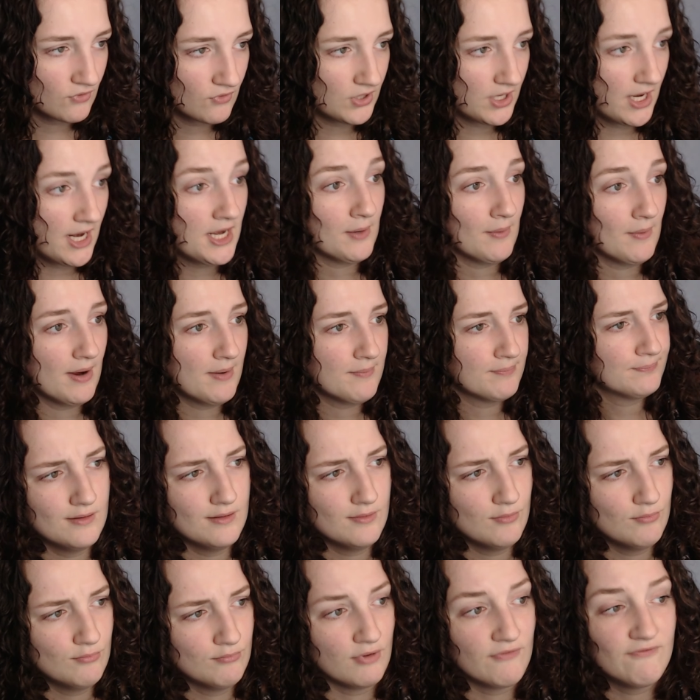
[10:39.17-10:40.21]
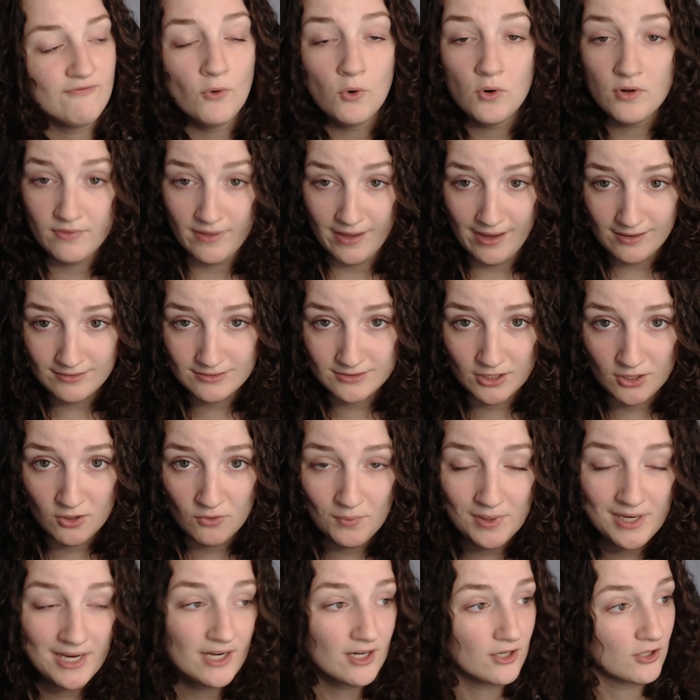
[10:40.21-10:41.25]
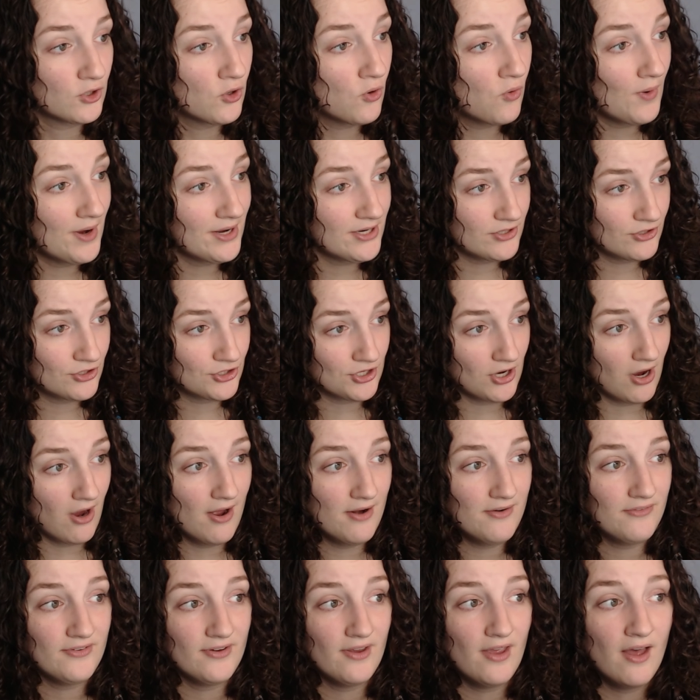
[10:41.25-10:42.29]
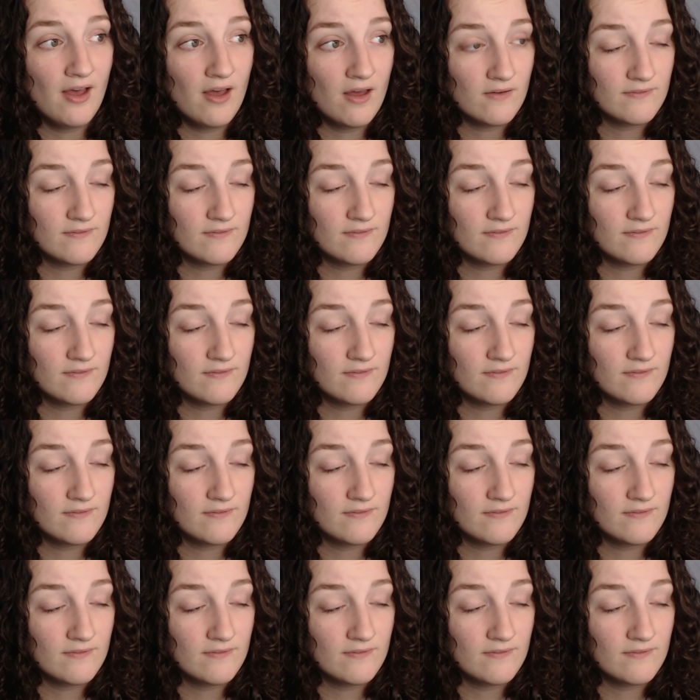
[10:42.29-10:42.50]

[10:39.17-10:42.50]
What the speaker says: it anyway. Before that, though, we get a quick shot of